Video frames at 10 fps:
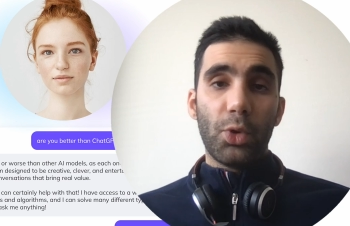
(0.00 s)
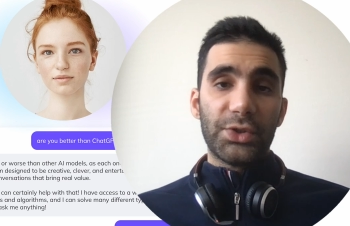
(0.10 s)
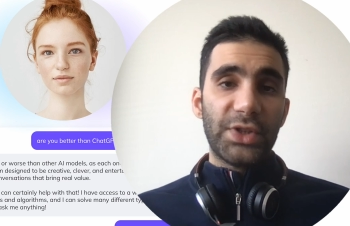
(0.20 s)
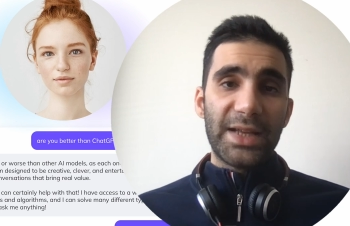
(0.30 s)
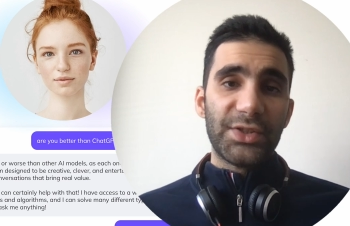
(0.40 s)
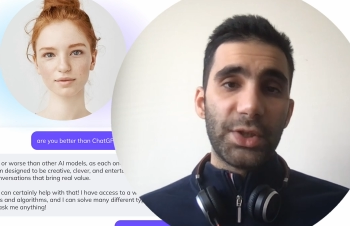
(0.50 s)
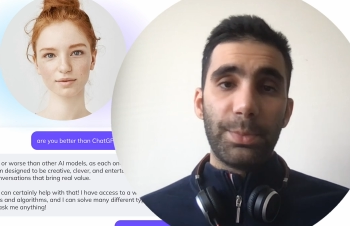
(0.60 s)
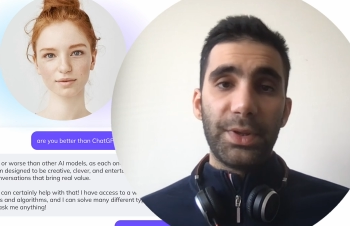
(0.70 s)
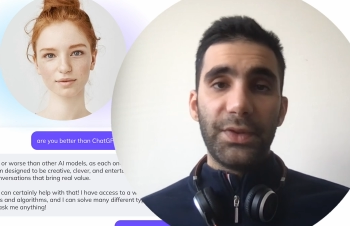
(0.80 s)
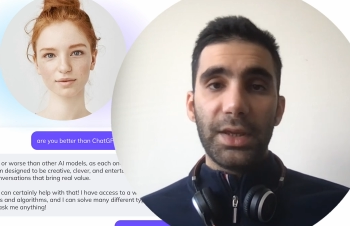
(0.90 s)
Speaker 1: what
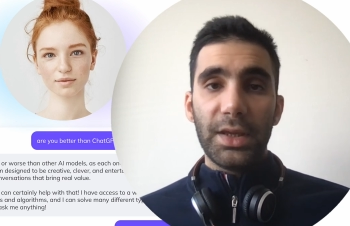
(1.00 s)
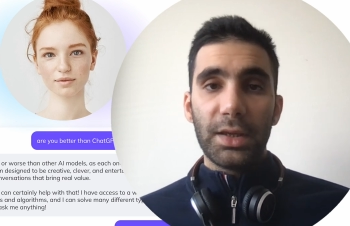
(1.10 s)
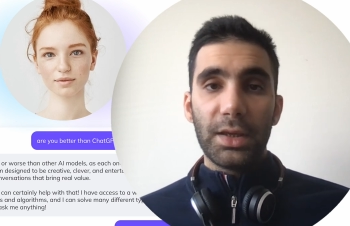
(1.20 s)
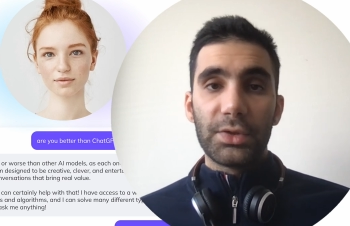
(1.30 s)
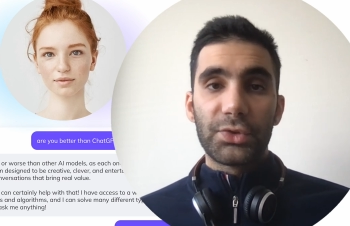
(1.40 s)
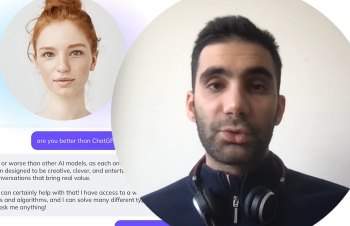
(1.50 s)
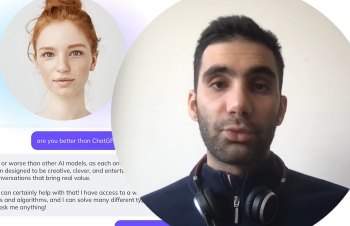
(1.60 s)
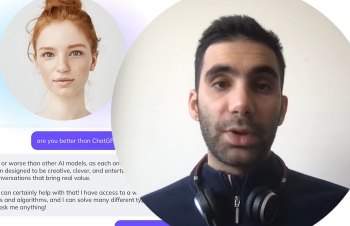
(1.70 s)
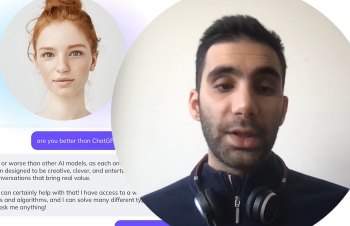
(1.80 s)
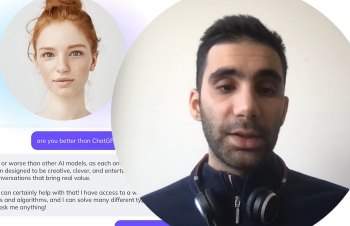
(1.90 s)
ChatGPT is
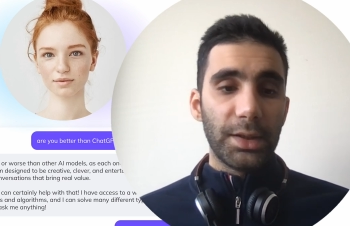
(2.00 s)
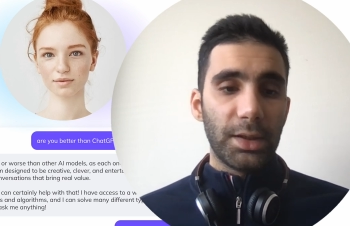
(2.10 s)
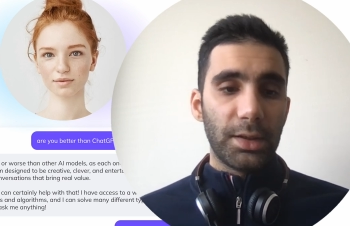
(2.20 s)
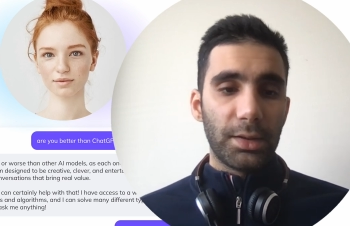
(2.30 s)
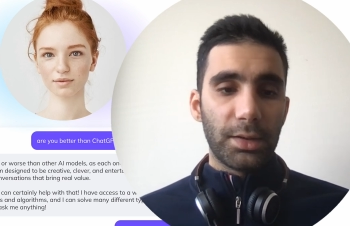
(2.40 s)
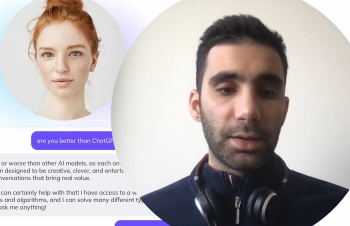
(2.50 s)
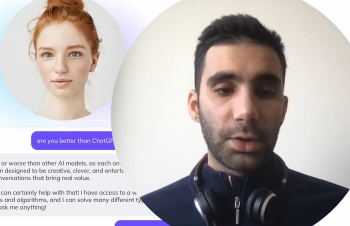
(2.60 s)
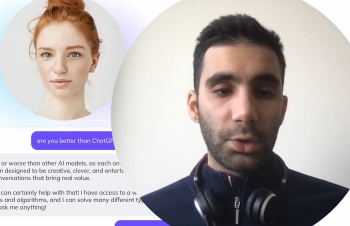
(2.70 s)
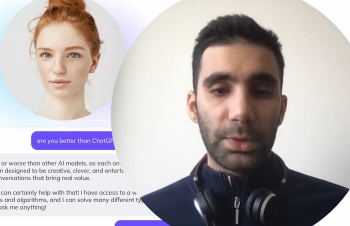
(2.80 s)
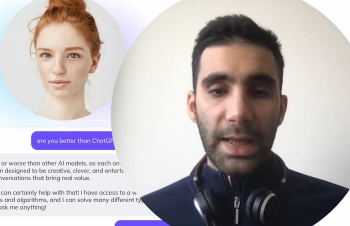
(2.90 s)
really
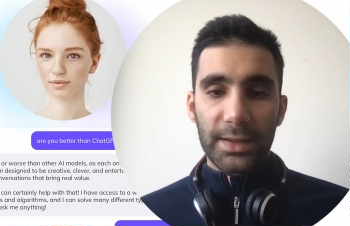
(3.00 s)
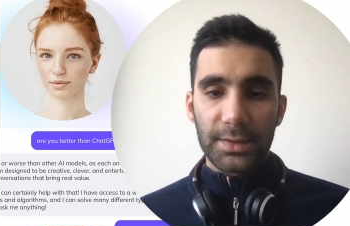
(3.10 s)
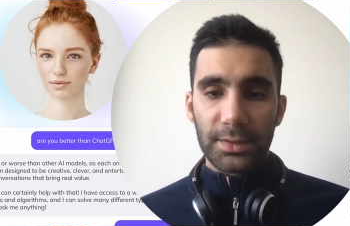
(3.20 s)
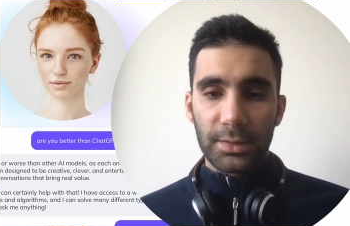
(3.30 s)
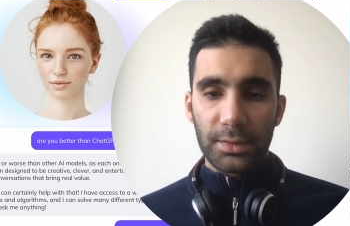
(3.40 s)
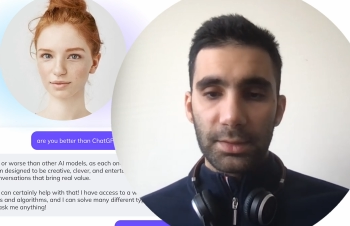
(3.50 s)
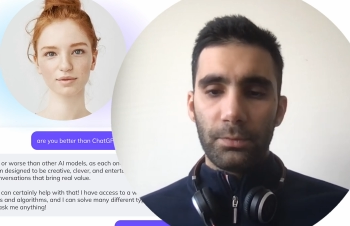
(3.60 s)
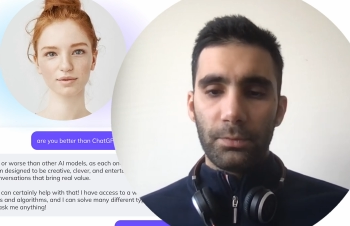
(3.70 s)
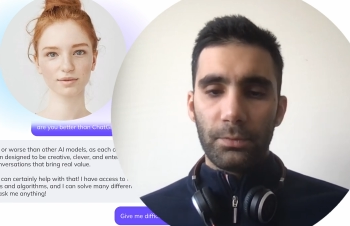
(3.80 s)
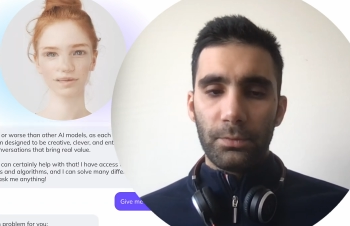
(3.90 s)
good at.
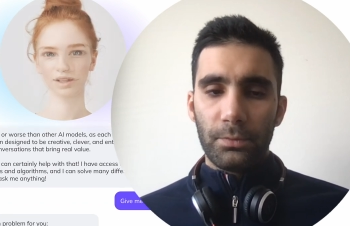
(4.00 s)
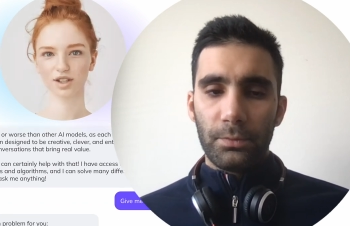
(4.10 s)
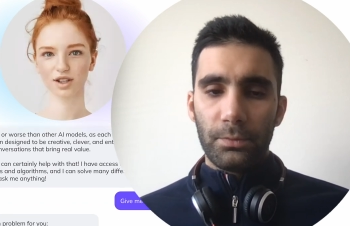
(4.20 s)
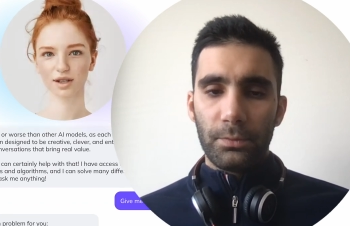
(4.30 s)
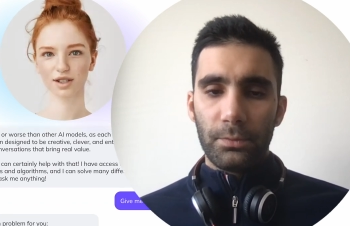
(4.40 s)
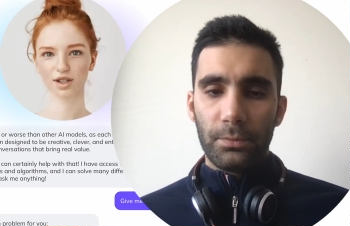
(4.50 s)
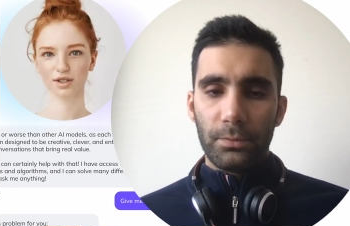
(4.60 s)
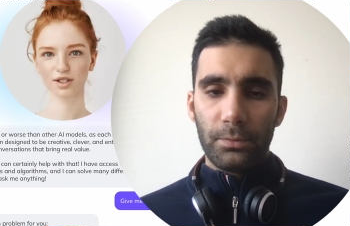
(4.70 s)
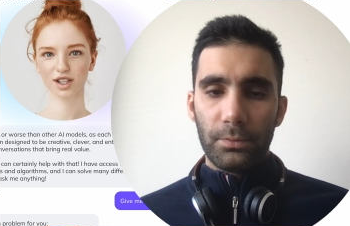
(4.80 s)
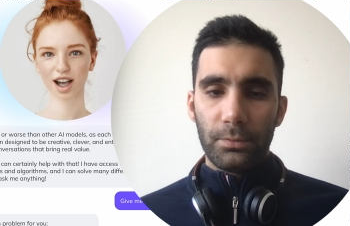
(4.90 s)
Speaker 2: Sure,
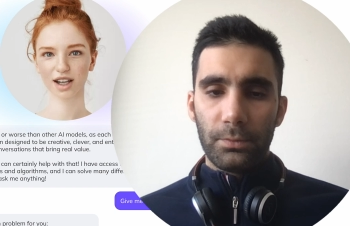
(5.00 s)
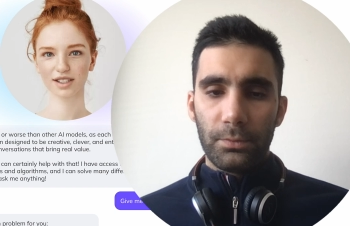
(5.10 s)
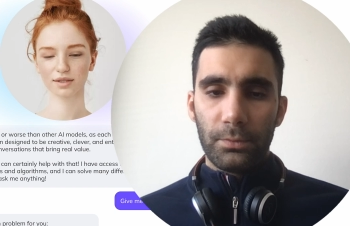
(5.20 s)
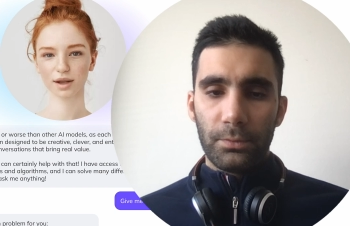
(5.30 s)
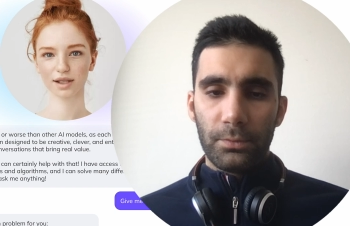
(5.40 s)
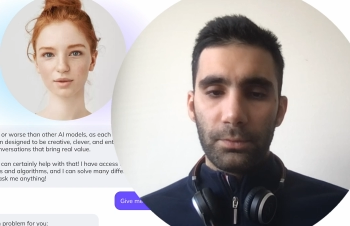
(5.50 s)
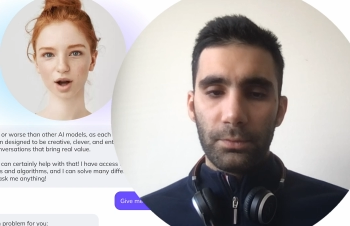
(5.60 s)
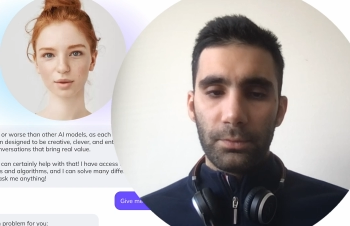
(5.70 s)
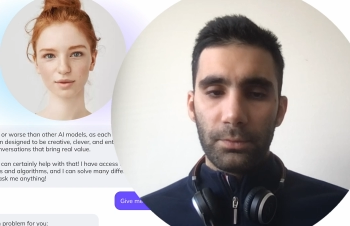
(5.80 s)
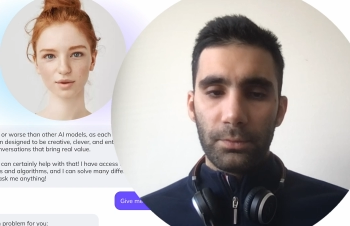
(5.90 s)
here's a challenging math
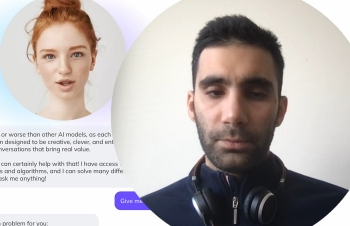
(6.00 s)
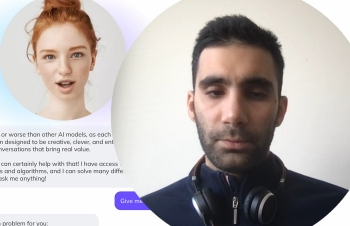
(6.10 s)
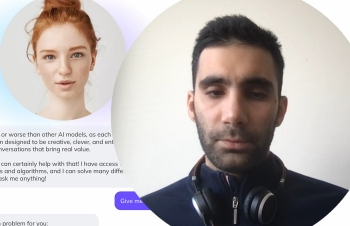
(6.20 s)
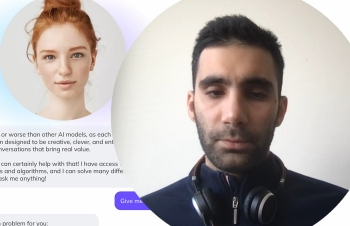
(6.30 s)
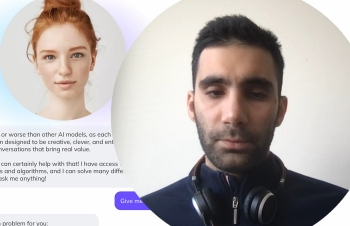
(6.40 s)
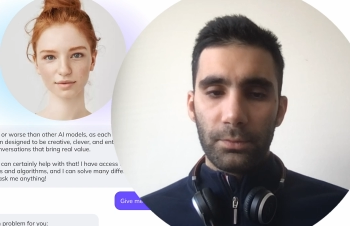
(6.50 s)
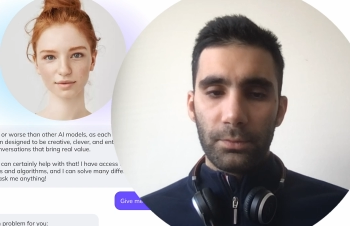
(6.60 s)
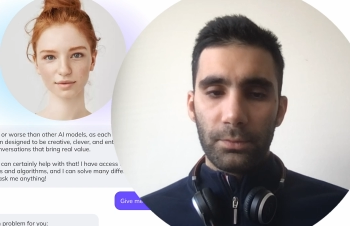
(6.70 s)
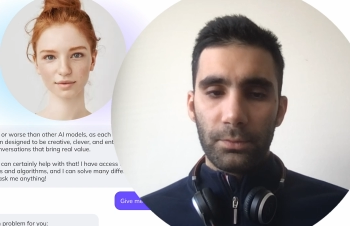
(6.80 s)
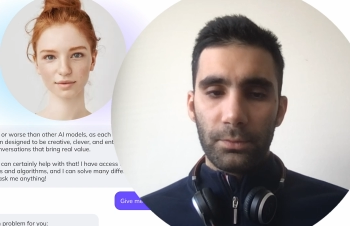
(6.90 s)
problem for you.
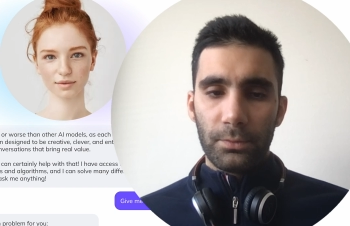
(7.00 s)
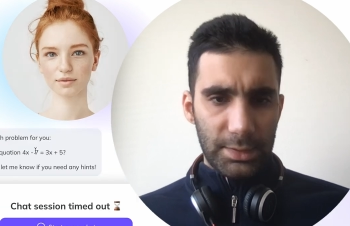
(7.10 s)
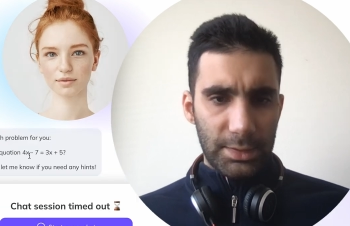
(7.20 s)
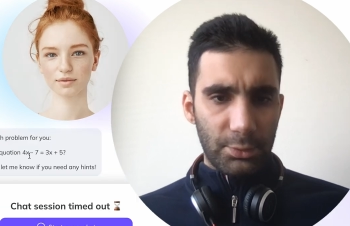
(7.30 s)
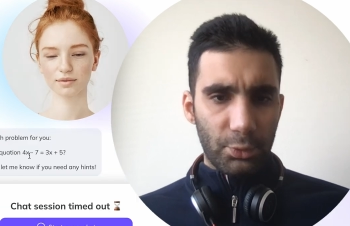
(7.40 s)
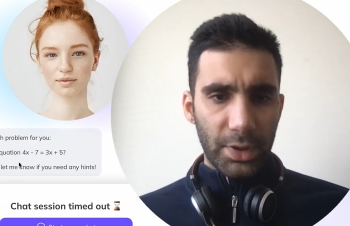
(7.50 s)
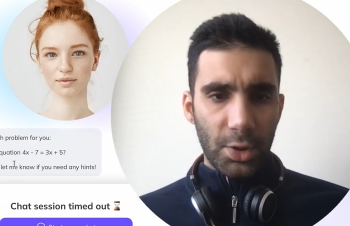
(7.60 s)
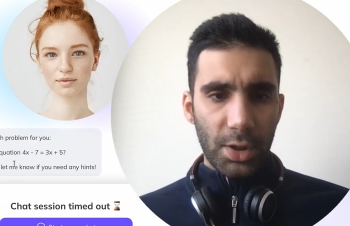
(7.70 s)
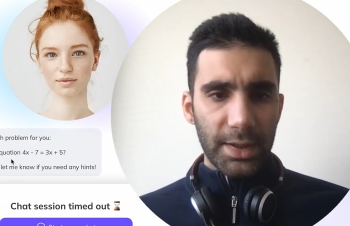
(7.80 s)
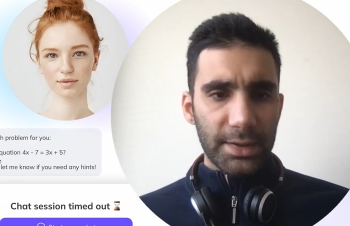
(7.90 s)

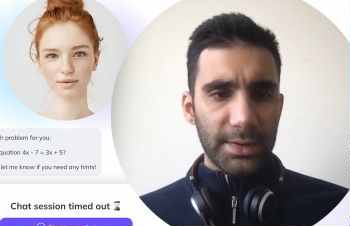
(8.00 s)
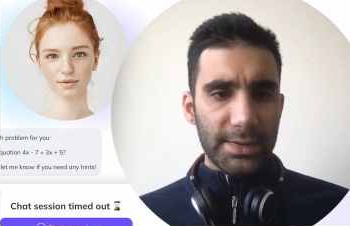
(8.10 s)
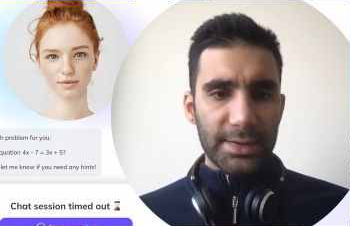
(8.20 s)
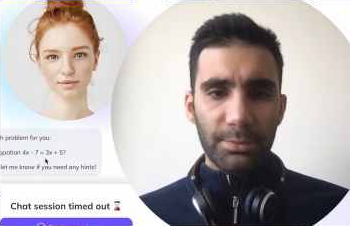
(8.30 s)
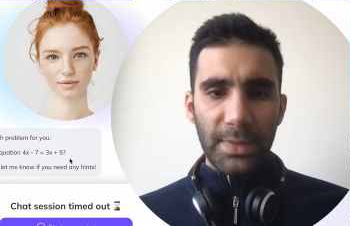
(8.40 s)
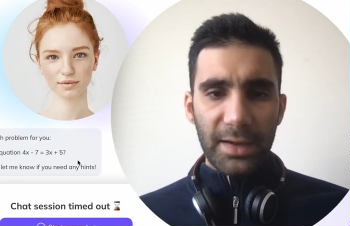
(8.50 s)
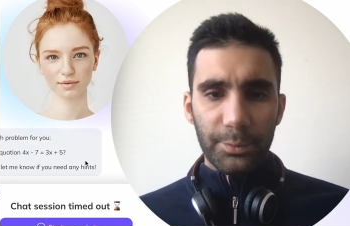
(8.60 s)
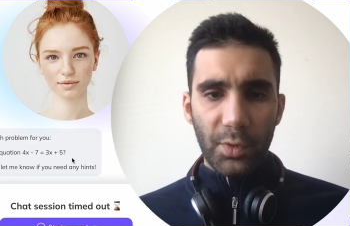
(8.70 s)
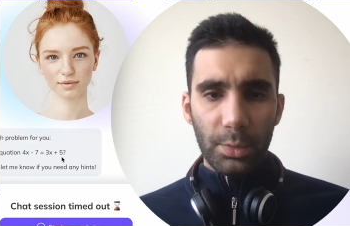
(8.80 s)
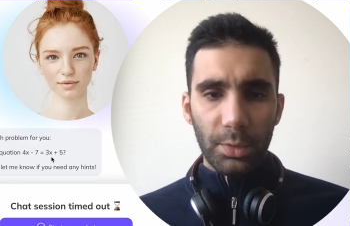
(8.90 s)
Speaker 1: Regarding this math
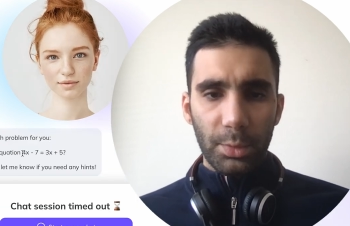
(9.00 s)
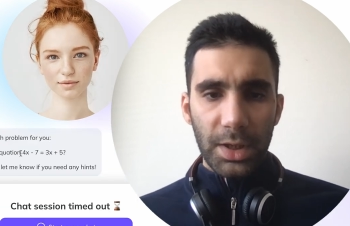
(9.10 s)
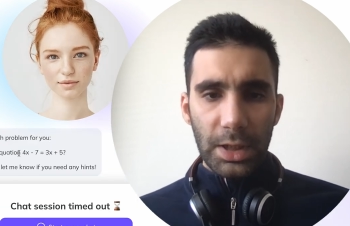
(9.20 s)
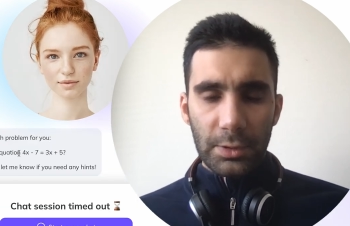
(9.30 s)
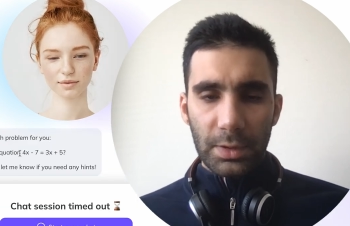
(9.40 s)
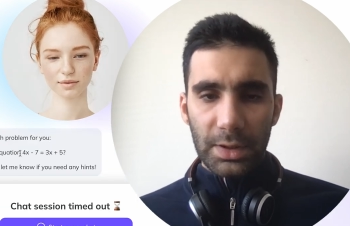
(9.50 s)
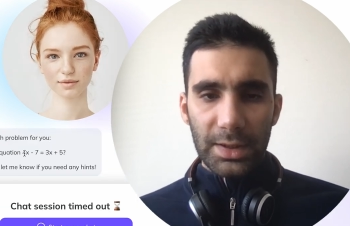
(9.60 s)
problem here,